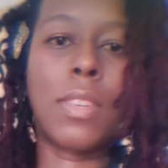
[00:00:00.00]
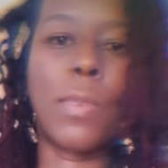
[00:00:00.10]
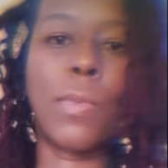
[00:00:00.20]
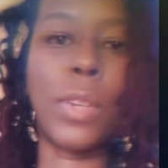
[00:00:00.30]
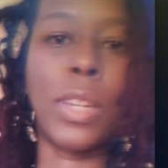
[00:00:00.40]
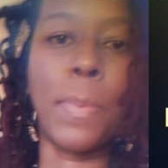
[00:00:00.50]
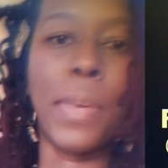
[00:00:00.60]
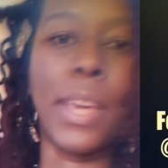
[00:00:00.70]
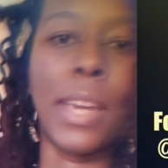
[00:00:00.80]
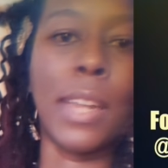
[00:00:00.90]
And you're really
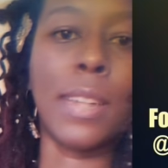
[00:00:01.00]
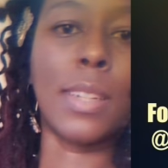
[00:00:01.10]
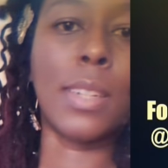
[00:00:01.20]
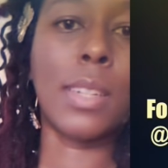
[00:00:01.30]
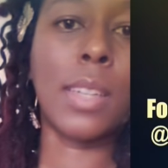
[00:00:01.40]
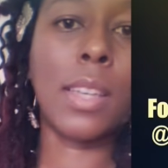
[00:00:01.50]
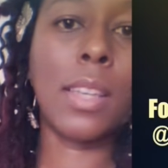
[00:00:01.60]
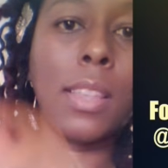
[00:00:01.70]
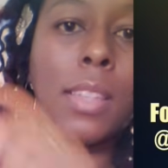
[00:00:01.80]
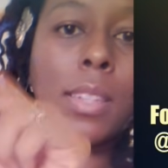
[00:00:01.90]
beginning to
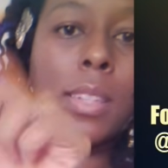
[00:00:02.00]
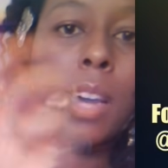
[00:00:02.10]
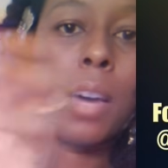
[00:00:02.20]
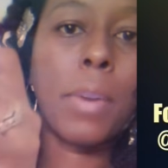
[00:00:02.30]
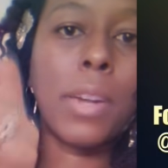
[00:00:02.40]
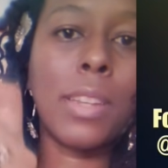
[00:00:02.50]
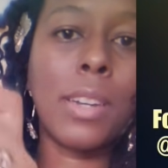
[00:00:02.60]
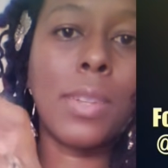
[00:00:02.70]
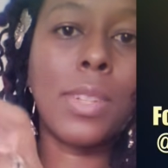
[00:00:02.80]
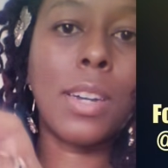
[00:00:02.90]
see this top part that
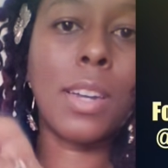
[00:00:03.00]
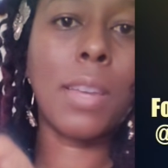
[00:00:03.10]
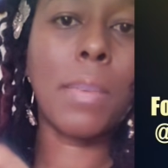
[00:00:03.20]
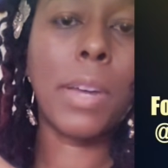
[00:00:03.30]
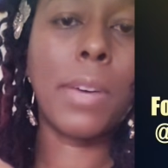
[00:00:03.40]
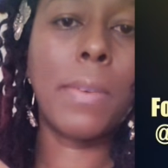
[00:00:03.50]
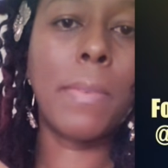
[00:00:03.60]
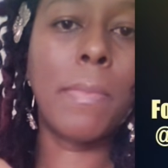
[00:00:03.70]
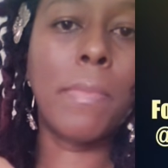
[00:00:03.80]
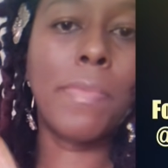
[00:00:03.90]
I was talking about.
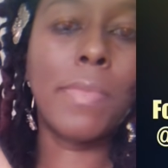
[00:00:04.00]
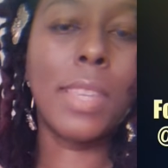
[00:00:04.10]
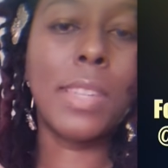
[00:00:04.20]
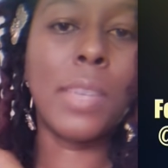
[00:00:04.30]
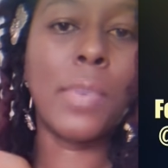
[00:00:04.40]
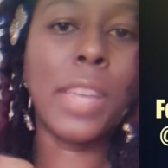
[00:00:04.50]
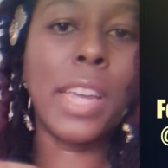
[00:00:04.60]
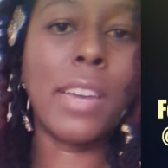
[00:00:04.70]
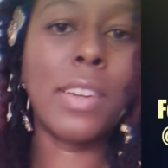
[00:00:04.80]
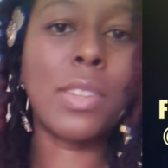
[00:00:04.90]
See, when the
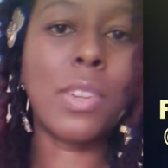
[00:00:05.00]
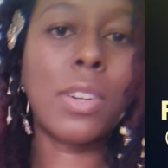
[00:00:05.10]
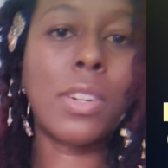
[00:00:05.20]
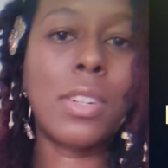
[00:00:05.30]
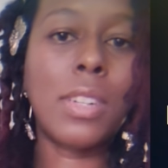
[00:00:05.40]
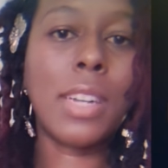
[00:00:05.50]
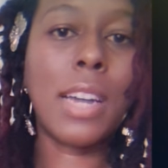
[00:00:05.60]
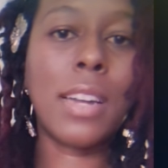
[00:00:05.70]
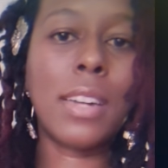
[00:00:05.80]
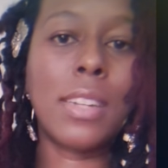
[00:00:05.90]
hair is curled, it
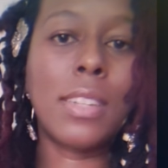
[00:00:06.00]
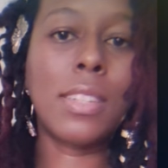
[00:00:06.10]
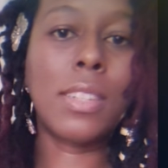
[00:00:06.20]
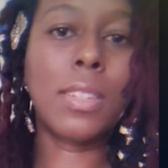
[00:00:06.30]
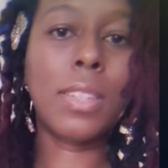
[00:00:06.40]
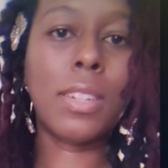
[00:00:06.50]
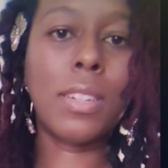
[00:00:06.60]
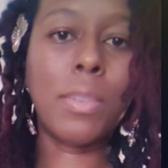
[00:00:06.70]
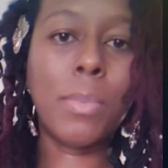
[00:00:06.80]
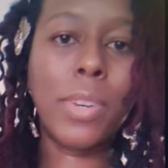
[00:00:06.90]
kind of conceals it a
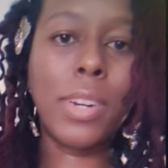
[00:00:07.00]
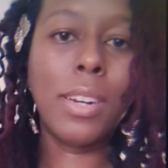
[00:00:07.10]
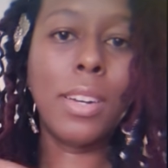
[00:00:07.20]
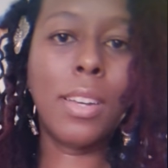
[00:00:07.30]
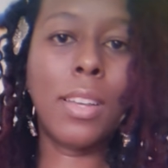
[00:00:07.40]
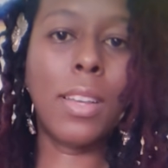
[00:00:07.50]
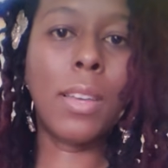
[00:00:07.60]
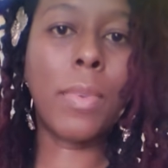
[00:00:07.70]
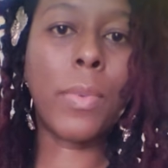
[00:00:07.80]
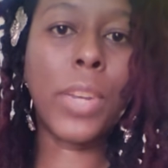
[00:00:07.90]
little more.
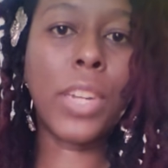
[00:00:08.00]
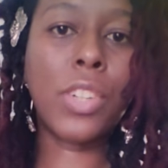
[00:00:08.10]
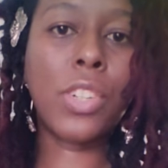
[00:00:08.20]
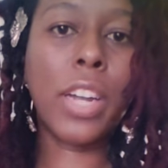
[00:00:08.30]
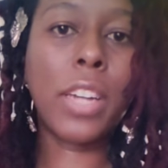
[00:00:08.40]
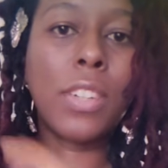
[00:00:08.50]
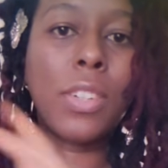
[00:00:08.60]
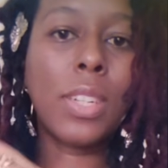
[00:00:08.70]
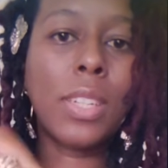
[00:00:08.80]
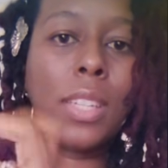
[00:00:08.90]
But when it's stretched, you
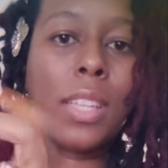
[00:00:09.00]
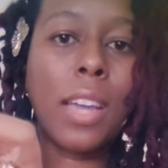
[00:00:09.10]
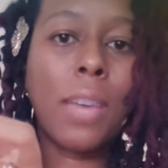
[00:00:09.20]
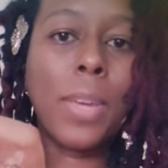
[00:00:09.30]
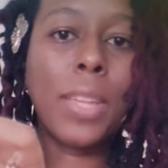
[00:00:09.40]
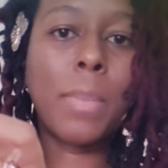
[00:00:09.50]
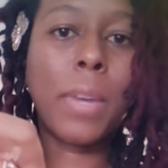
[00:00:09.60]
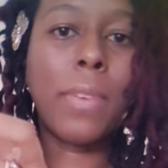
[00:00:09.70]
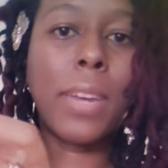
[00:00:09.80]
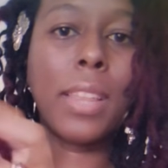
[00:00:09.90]
can see that weak
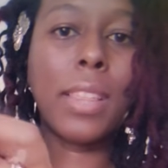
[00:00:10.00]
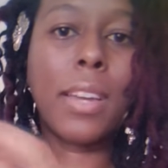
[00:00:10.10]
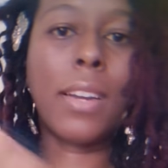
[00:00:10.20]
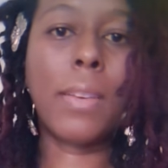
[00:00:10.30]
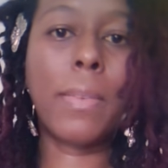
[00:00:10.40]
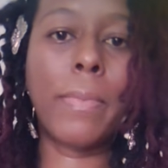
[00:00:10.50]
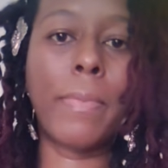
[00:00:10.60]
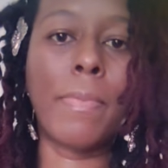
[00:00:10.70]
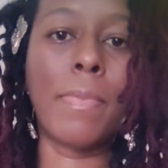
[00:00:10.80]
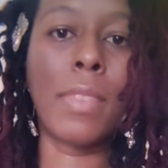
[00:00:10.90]
spot right there.
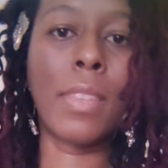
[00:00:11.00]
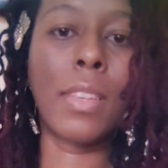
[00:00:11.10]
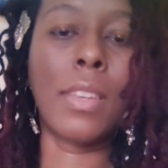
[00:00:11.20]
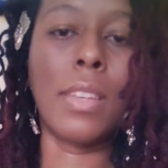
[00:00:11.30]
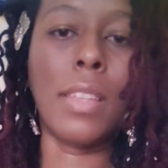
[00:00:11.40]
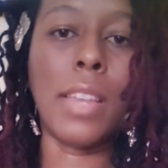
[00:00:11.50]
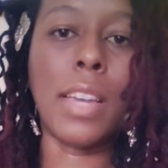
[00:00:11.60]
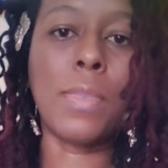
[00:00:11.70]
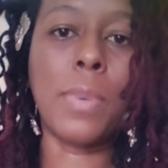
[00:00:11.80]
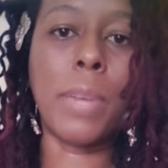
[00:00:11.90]
And
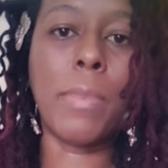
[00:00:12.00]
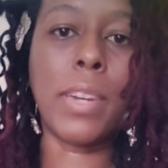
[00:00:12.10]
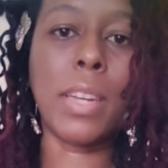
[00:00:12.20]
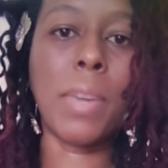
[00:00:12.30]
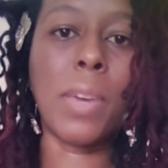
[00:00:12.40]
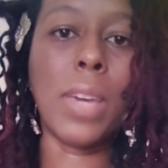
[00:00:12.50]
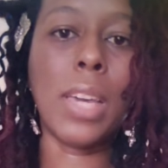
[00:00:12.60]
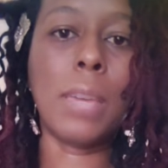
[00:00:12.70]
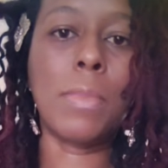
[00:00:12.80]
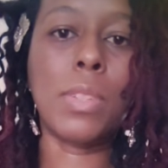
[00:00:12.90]
that's what I'm working my
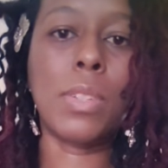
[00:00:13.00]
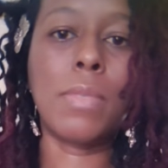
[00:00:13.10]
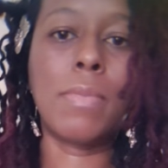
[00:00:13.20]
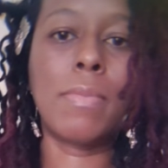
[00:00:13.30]
way up to.